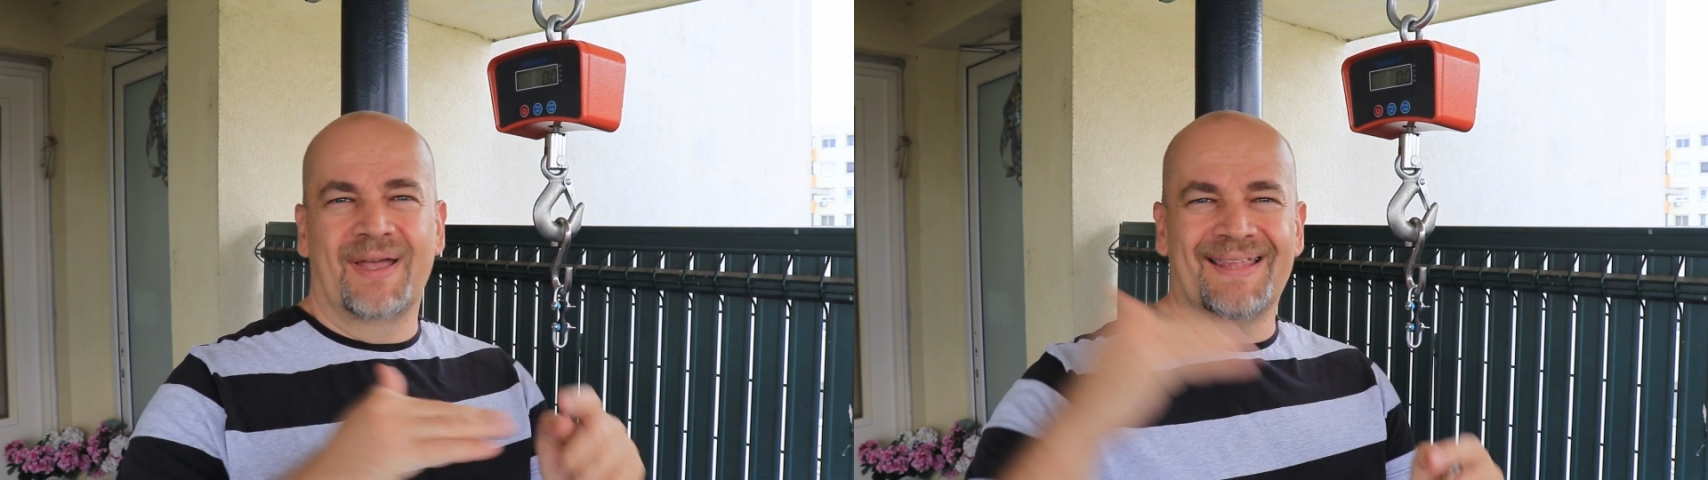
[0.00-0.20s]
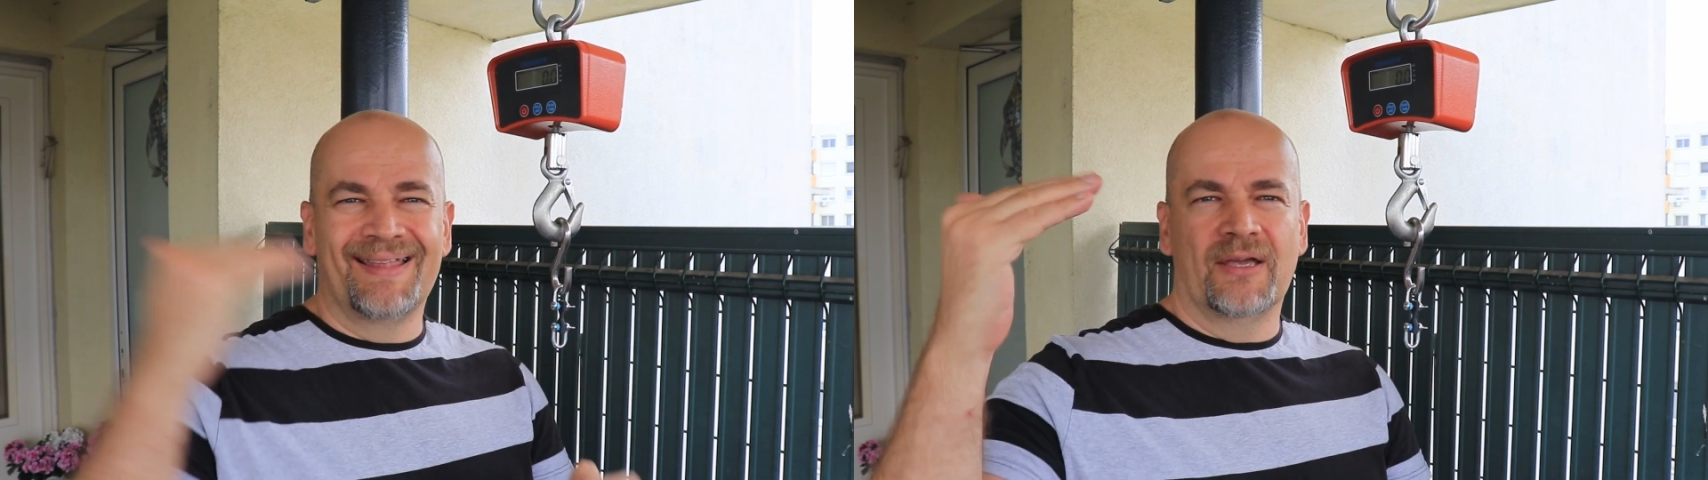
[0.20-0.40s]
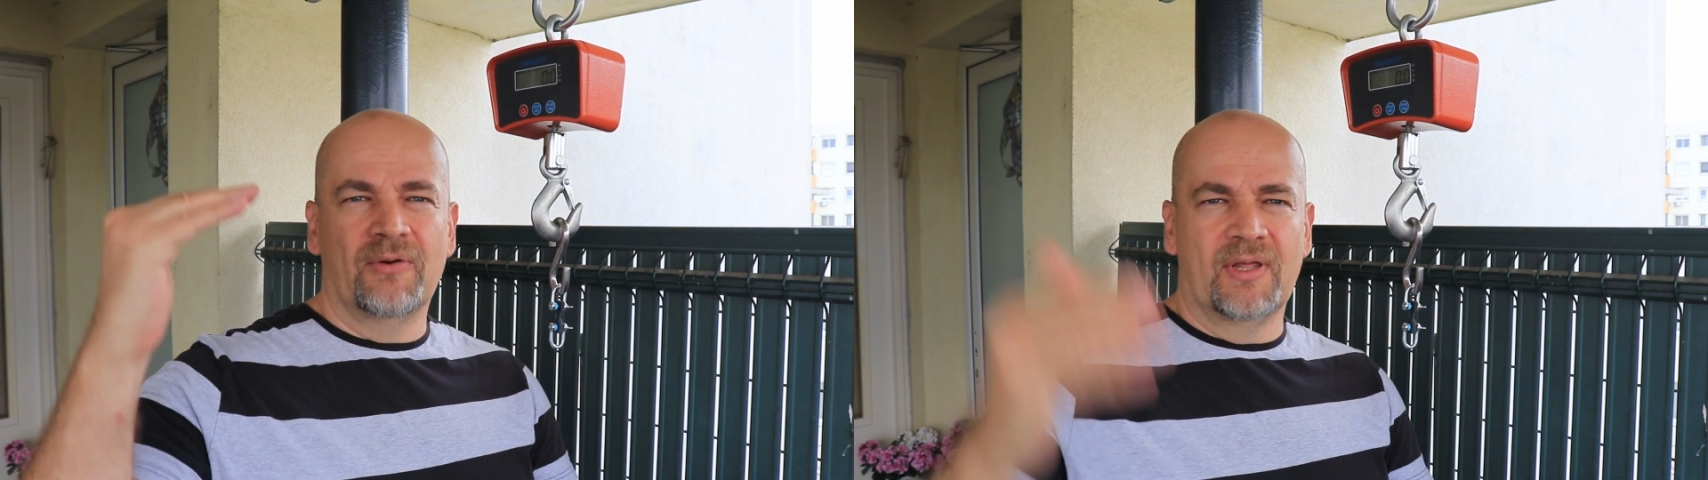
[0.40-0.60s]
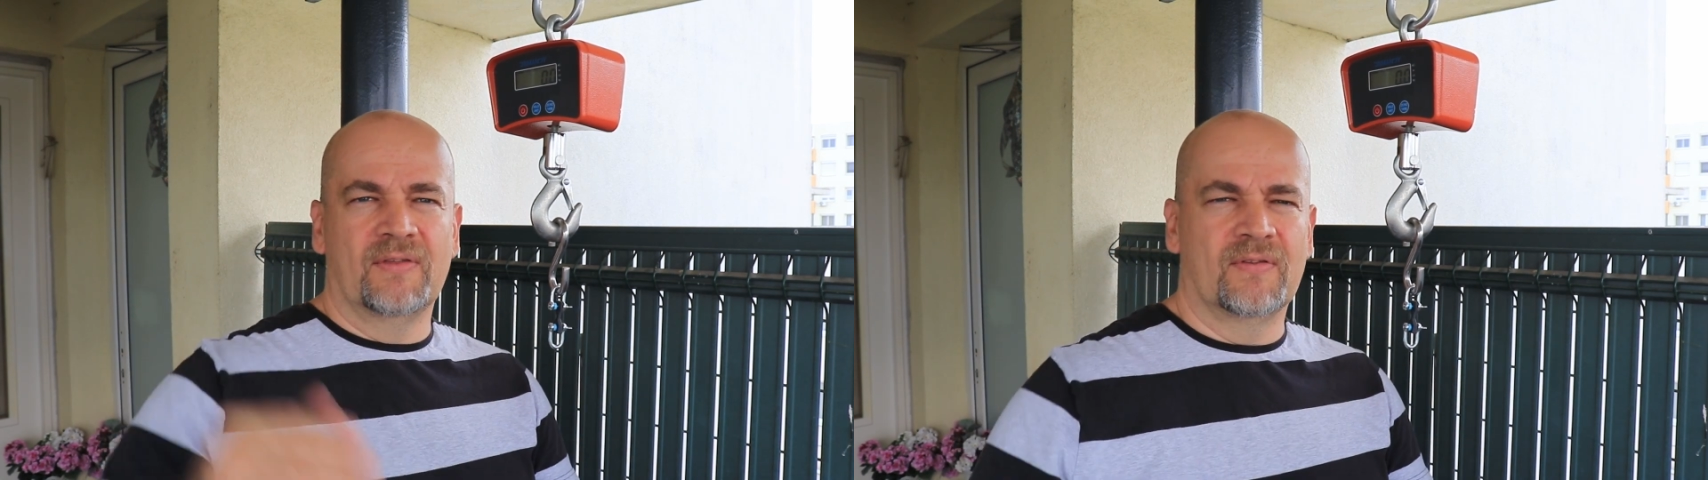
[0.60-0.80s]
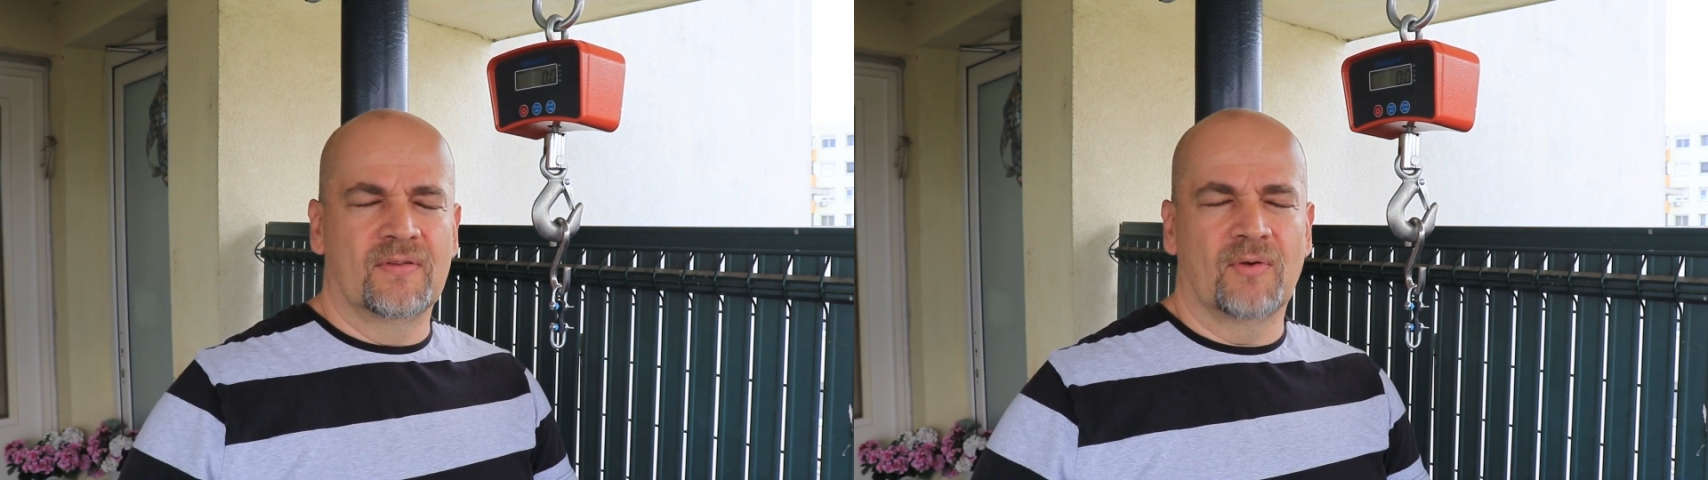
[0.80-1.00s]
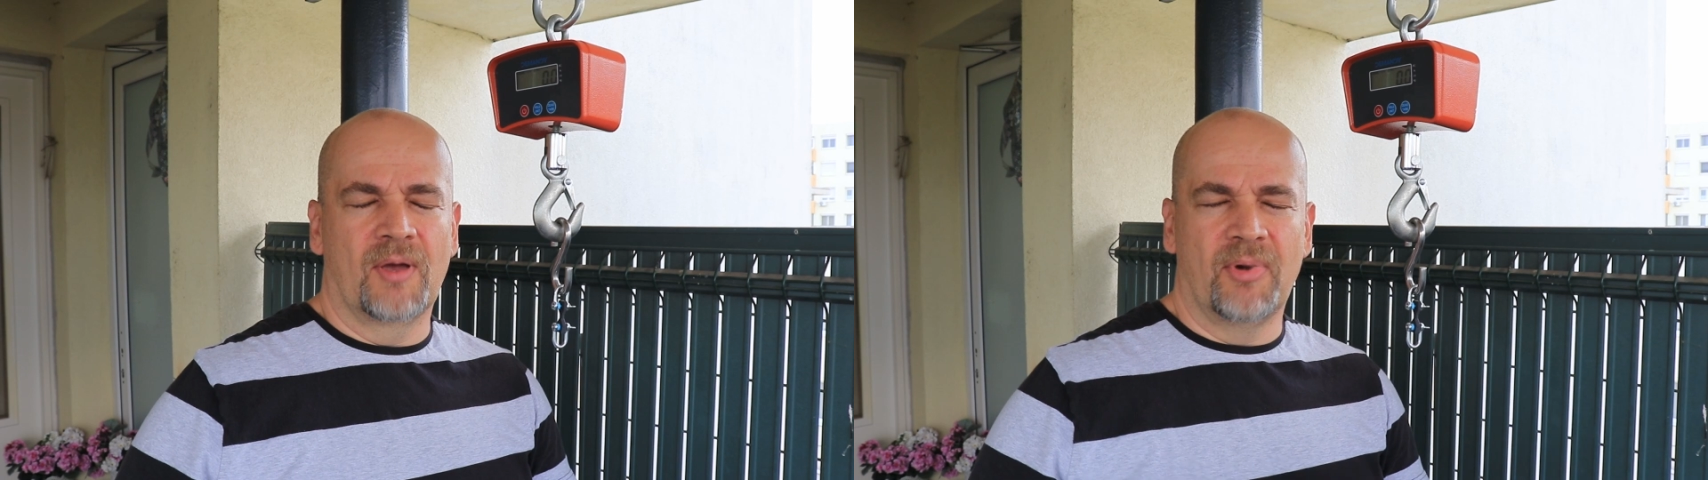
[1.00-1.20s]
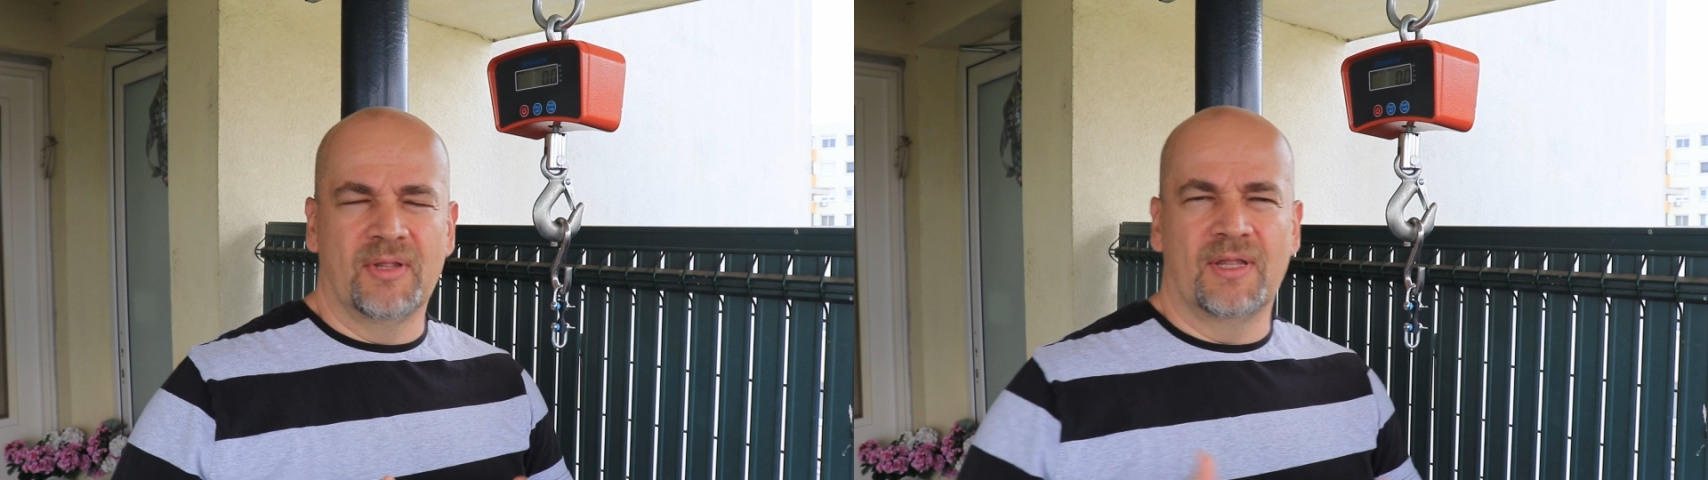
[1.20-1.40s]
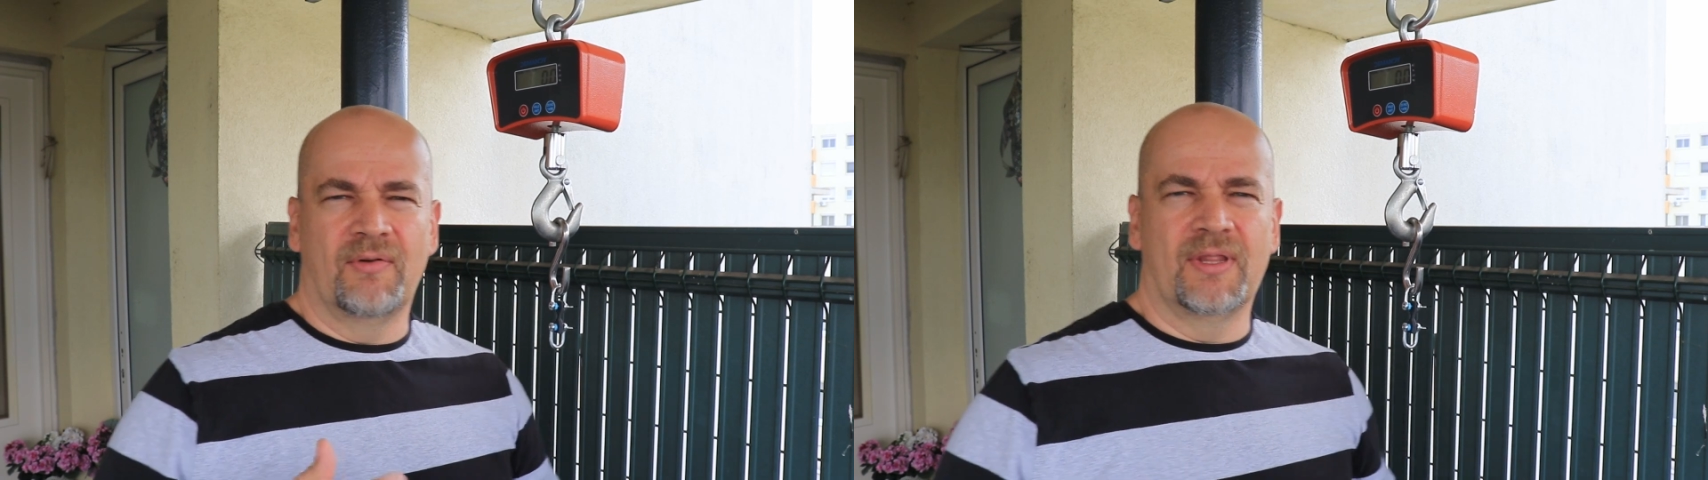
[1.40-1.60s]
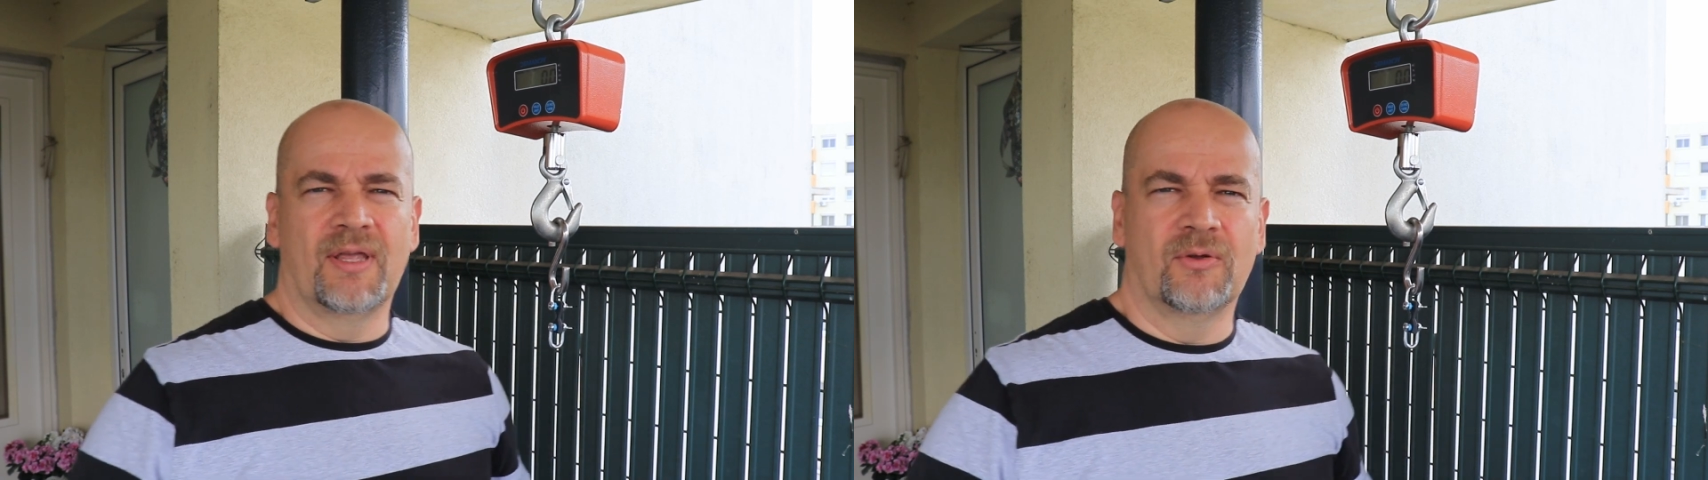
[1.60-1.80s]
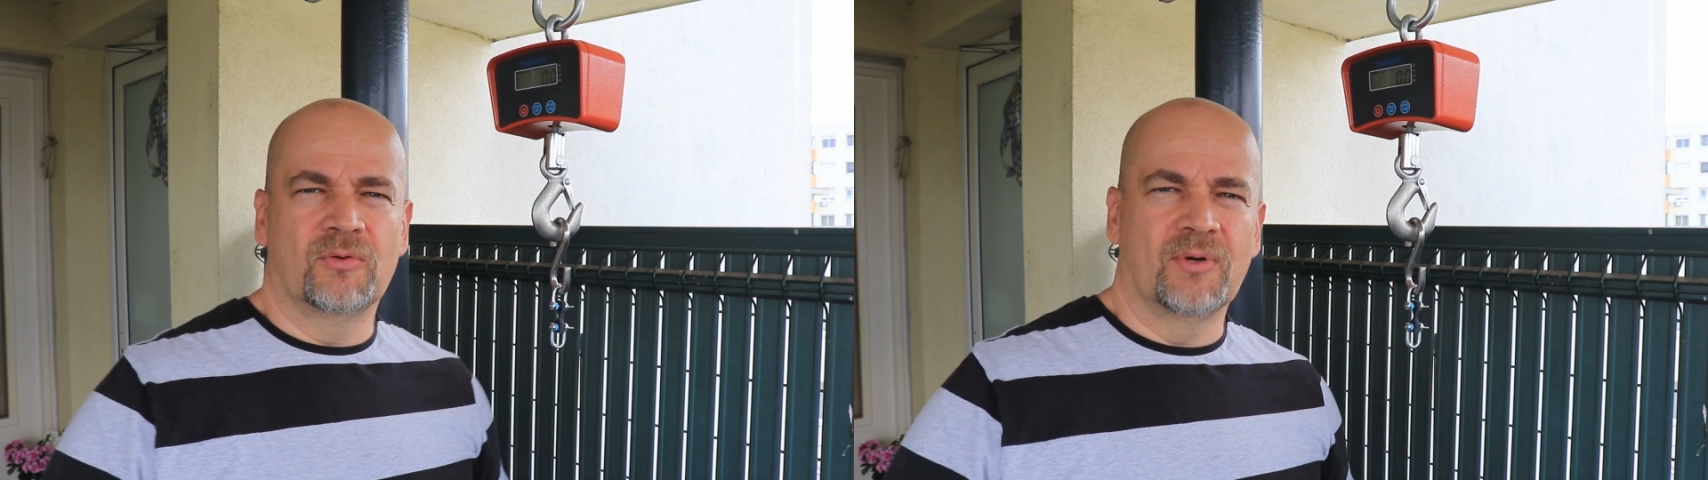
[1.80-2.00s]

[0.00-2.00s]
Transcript: by 10 degrees so I printed everything on